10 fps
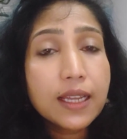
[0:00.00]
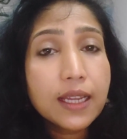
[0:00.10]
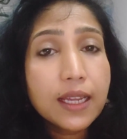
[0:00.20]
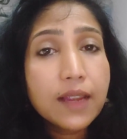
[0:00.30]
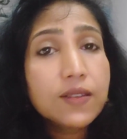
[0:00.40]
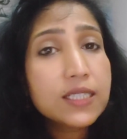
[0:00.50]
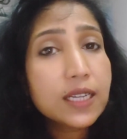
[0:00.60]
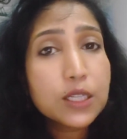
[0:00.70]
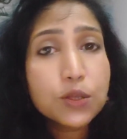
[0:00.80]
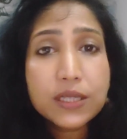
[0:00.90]
gives
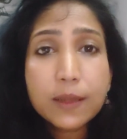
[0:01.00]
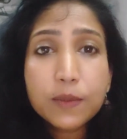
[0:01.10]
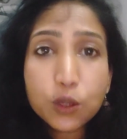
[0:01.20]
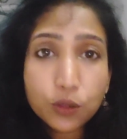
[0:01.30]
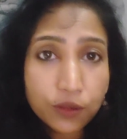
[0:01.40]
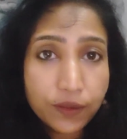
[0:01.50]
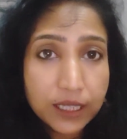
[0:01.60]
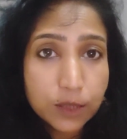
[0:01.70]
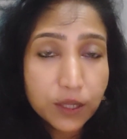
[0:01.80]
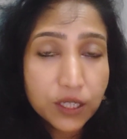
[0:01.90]
rise to some sort of
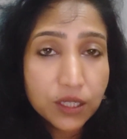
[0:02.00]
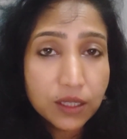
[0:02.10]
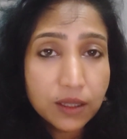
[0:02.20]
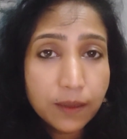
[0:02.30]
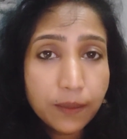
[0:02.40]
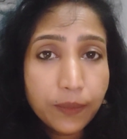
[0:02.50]
expression